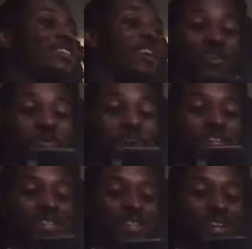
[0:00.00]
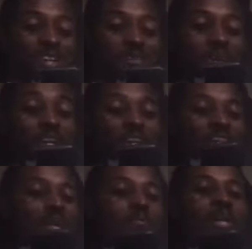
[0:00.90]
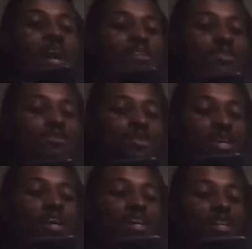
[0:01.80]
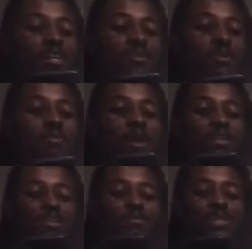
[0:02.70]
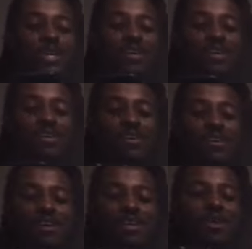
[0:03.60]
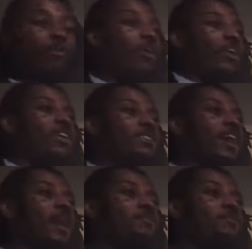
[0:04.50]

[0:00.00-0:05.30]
yourself out of this shit anyway, nigga. Let me out of some shit. Let us up out of some shit one good time